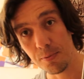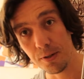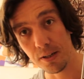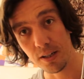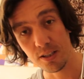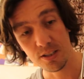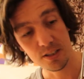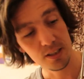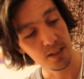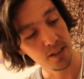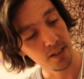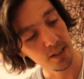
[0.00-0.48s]
you
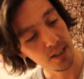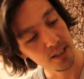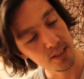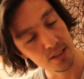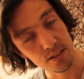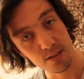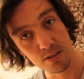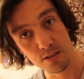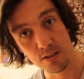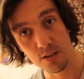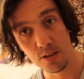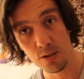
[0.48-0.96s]
can see here, is
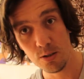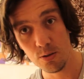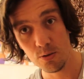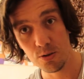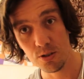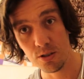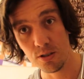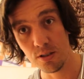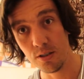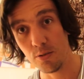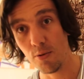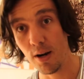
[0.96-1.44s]
to
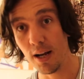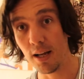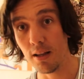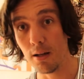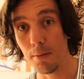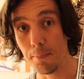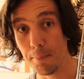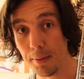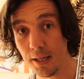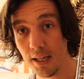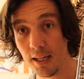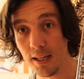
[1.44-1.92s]
use the
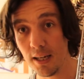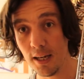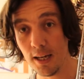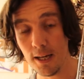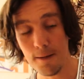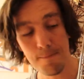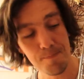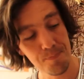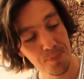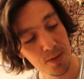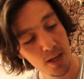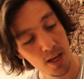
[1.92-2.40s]
regular B
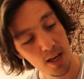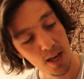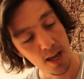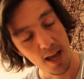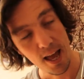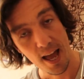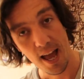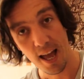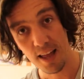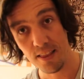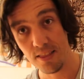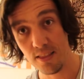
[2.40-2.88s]
key
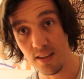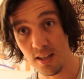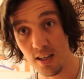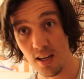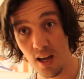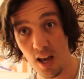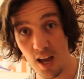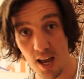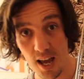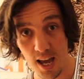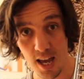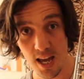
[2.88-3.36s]
and the
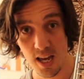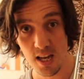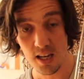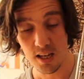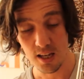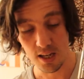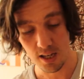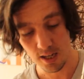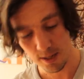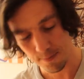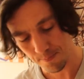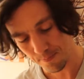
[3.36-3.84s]
A
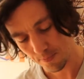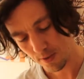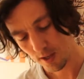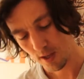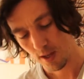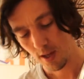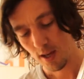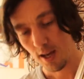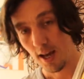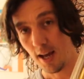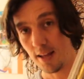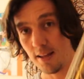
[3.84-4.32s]
key,
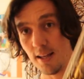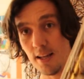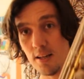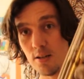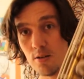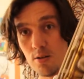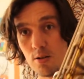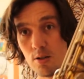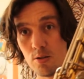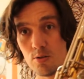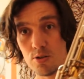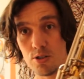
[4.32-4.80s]
and then
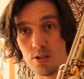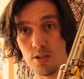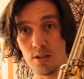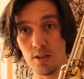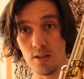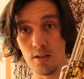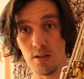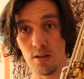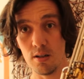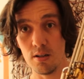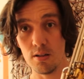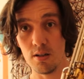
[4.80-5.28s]
you use
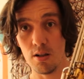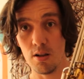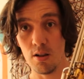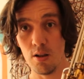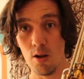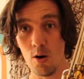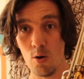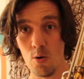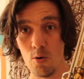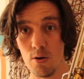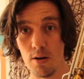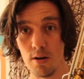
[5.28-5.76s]
the
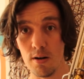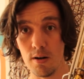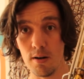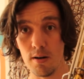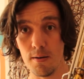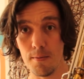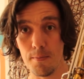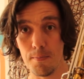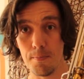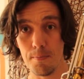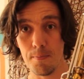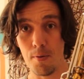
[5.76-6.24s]
lower
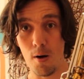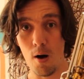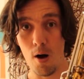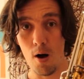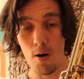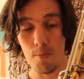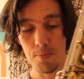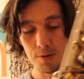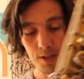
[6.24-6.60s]
palm